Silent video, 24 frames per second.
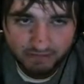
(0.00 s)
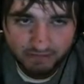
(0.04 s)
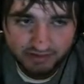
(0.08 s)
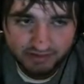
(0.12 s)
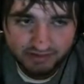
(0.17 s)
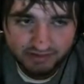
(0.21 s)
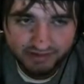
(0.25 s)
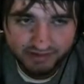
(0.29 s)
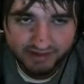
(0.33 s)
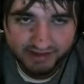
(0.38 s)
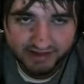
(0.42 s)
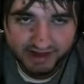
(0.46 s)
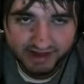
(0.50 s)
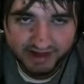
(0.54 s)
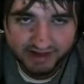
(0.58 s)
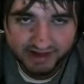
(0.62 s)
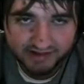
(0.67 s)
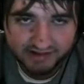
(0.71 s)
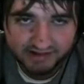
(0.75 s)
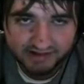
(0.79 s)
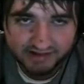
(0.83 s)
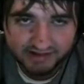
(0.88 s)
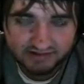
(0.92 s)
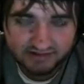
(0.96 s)

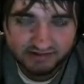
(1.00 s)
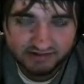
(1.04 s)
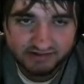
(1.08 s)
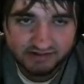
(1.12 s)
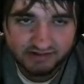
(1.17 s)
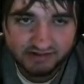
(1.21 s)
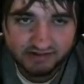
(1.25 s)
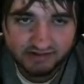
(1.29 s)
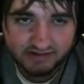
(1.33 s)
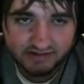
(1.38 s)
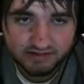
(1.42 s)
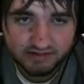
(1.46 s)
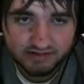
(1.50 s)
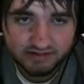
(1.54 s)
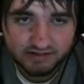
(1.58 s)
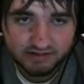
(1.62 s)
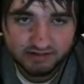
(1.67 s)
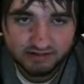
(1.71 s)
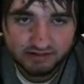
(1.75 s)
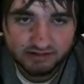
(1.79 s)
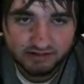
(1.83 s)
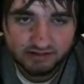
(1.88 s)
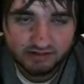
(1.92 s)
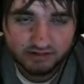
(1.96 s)
that
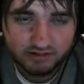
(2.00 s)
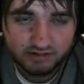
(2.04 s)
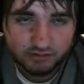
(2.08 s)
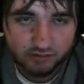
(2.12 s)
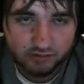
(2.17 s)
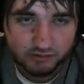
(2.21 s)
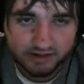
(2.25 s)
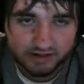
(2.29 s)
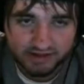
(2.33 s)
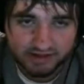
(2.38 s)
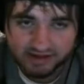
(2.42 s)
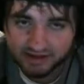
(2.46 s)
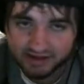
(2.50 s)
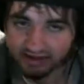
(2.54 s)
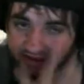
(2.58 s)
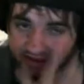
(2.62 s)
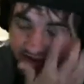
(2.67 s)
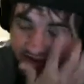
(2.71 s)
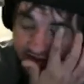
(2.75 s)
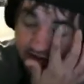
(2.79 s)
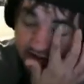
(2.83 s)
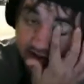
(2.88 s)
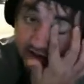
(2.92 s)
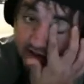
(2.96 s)
we
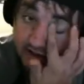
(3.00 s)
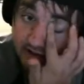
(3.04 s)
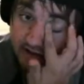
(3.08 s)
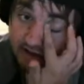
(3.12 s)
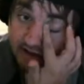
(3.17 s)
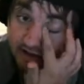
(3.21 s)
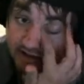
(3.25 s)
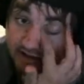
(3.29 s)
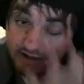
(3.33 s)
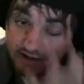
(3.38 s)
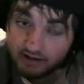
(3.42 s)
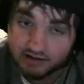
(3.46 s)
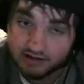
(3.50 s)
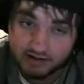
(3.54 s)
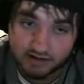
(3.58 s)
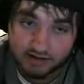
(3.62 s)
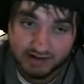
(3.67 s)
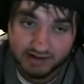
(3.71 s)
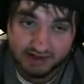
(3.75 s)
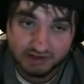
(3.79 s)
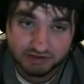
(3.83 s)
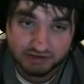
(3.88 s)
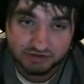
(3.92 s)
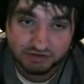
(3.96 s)
can
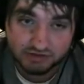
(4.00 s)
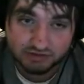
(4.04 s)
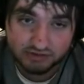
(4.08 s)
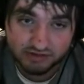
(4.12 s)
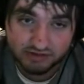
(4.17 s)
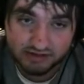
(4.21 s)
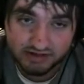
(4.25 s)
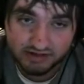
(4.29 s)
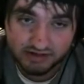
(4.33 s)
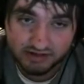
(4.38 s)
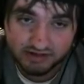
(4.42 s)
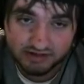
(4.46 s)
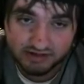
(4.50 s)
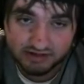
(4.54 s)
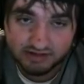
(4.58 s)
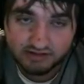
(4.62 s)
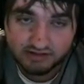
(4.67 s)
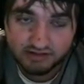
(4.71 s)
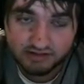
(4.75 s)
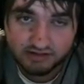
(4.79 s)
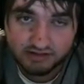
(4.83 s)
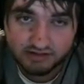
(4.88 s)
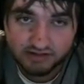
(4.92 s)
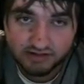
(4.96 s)
actually
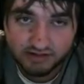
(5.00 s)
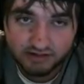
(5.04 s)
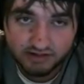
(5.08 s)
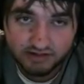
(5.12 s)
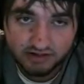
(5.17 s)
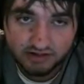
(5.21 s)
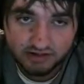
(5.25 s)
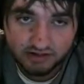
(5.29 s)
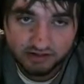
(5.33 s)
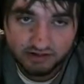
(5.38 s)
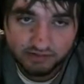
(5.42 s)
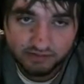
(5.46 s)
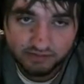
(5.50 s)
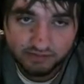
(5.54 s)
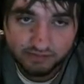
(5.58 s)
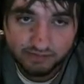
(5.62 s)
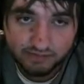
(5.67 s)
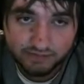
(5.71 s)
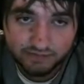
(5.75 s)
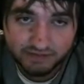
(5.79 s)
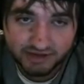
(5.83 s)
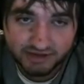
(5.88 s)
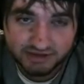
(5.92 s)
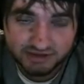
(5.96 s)

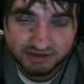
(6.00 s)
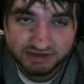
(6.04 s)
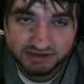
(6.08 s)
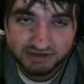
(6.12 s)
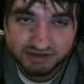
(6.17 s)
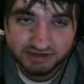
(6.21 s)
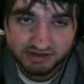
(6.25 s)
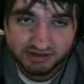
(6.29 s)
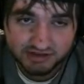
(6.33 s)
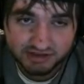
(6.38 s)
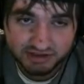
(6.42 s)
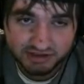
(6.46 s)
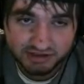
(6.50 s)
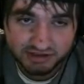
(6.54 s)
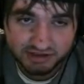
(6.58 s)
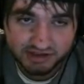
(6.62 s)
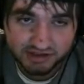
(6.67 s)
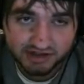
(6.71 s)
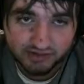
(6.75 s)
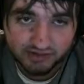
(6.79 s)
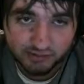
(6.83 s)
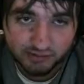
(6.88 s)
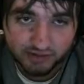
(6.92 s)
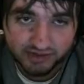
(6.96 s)
finish the
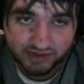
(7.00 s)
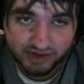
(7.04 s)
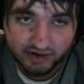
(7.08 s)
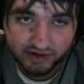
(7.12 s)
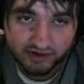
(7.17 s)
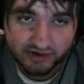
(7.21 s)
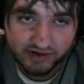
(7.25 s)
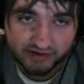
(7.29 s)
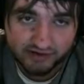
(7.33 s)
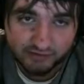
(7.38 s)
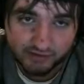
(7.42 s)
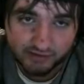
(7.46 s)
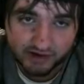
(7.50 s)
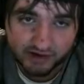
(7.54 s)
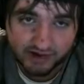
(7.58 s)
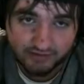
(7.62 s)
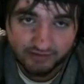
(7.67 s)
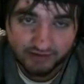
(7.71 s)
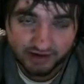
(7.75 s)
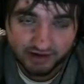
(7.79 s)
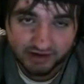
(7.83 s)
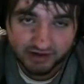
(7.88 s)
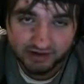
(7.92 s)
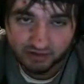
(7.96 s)
dungeon without ever
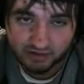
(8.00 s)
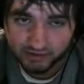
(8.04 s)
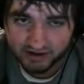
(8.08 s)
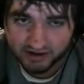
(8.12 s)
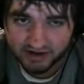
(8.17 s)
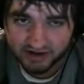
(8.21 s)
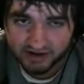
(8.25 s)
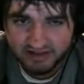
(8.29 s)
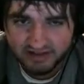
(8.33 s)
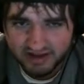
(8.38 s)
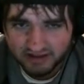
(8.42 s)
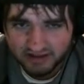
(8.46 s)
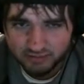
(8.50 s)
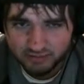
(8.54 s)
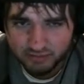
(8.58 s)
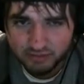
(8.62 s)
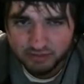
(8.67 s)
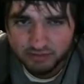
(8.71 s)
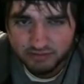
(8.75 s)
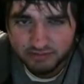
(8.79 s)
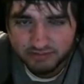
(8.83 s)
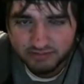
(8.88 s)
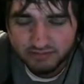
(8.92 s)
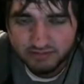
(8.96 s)
having to go into that
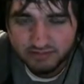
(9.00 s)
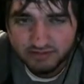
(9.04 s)
room.